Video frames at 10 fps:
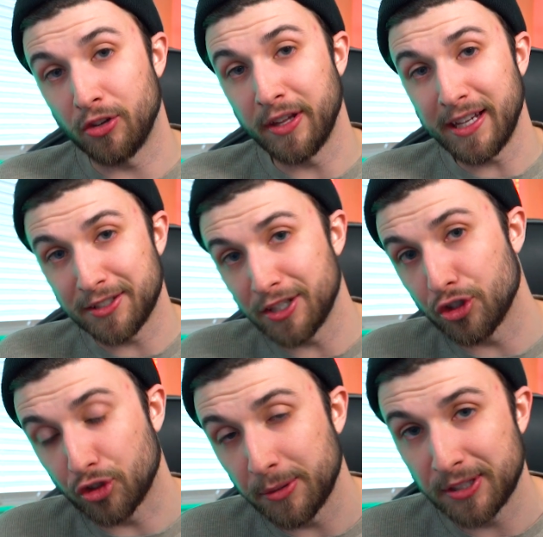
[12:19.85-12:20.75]
Link is in the
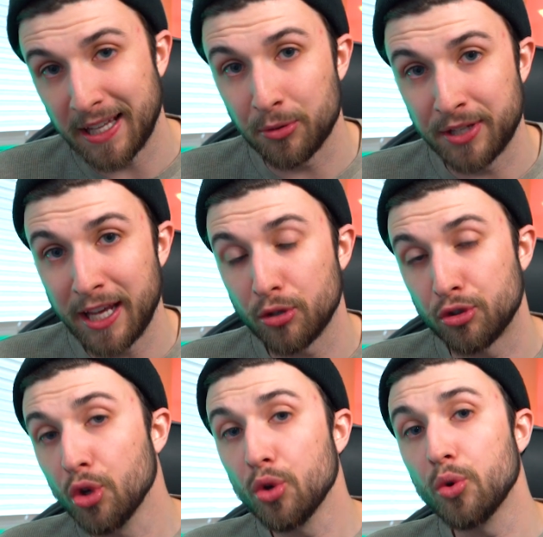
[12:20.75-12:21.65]
description. That will take you
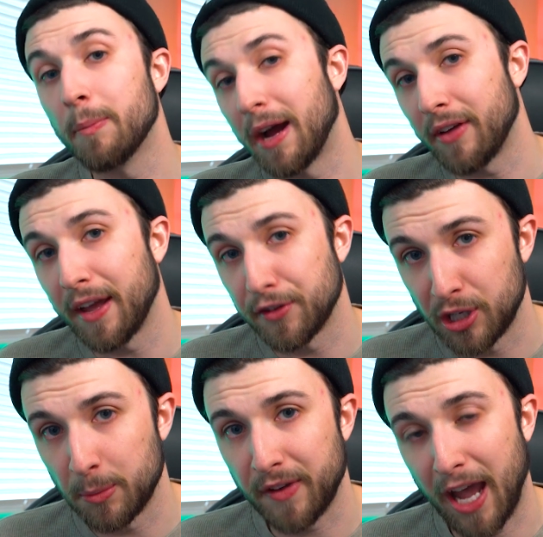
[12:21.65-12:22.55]
to my live
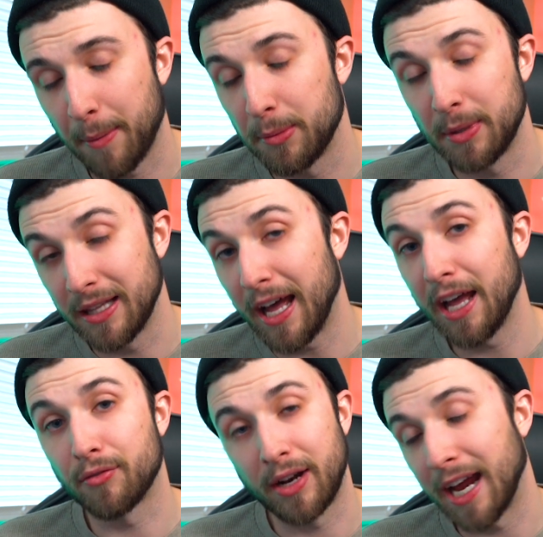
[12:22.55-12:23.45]
stream if I happen to be
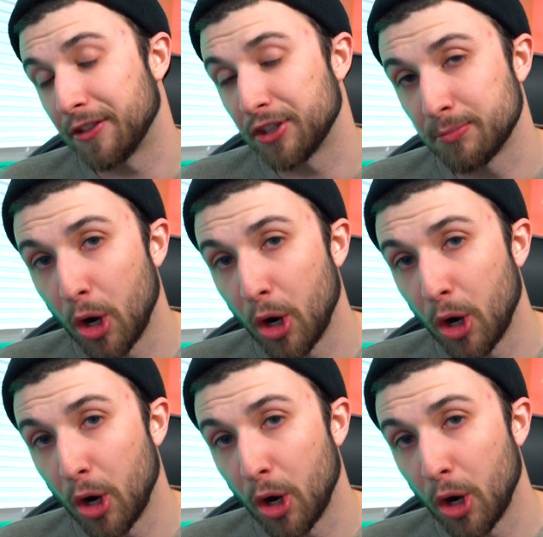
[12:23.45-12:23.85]
live right at this